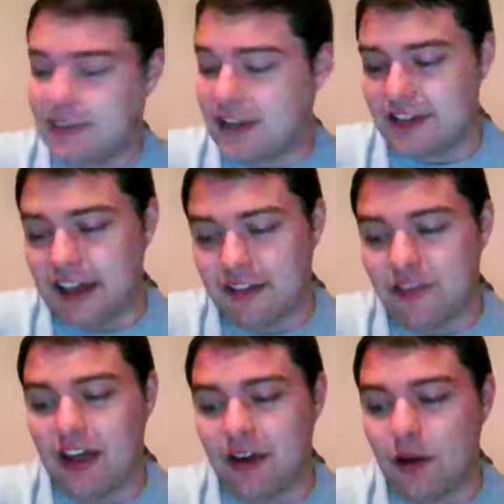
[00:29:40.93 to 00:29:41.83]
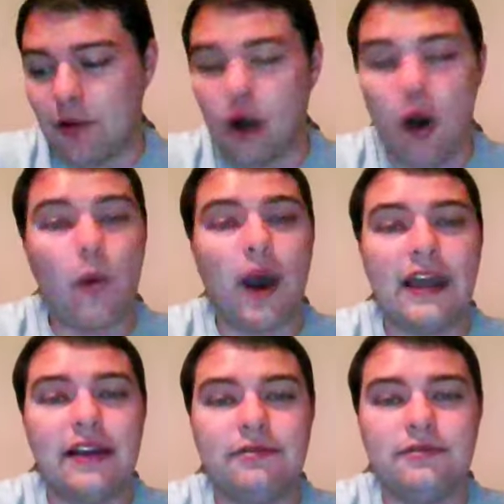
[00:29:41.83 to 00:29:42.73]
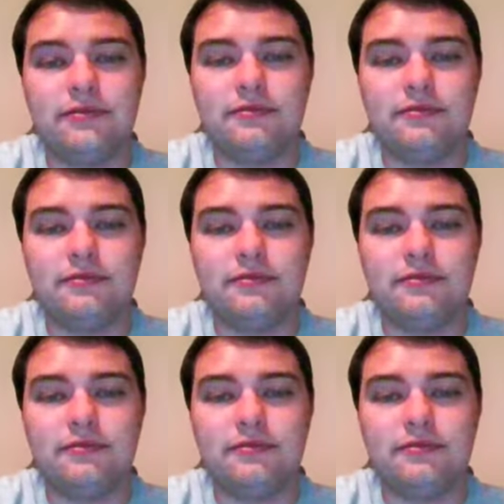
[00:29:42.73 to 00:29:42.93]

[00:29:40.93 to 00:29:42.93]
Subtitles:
I think that go a long way